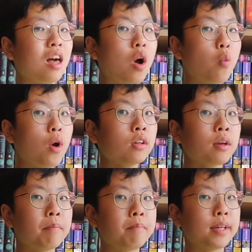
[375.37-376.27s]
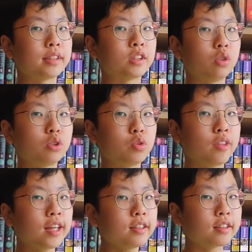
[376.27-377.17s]
A welcome mix, don't you
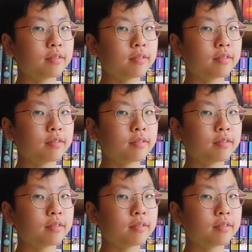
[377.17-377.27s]
think?